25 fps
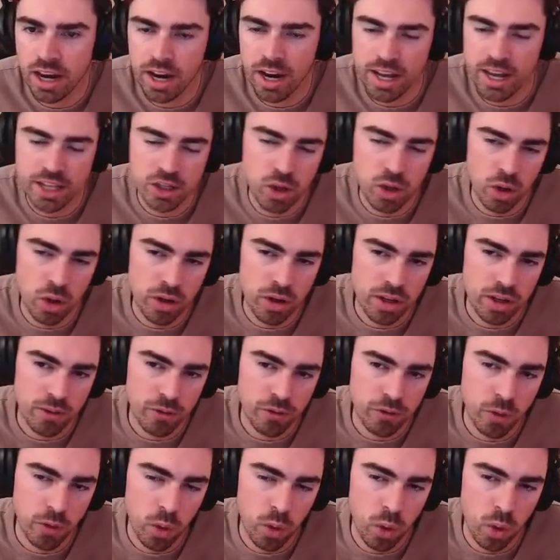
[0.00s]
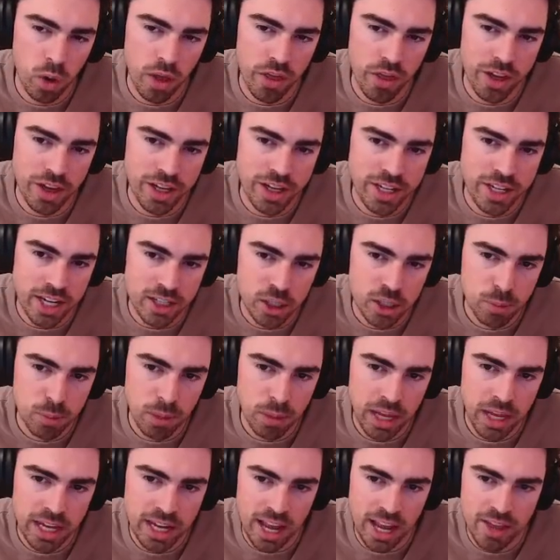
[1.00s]
he's gone for the
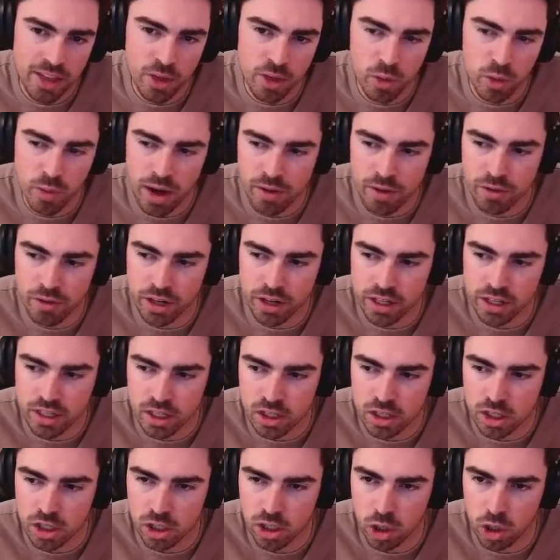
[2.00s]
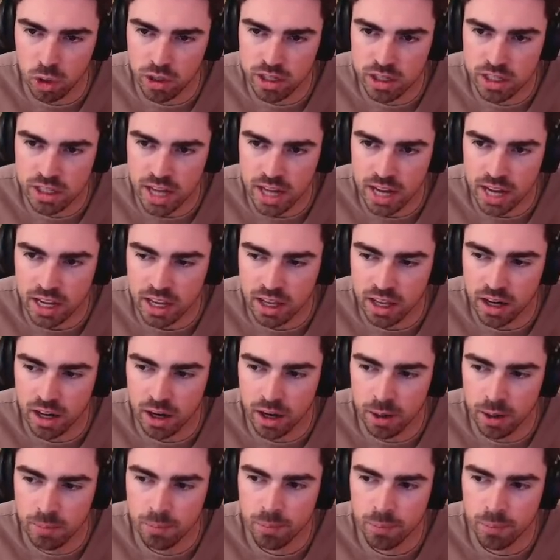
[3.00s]
Duskblade and the Ravenous. He's slowly stacking it up.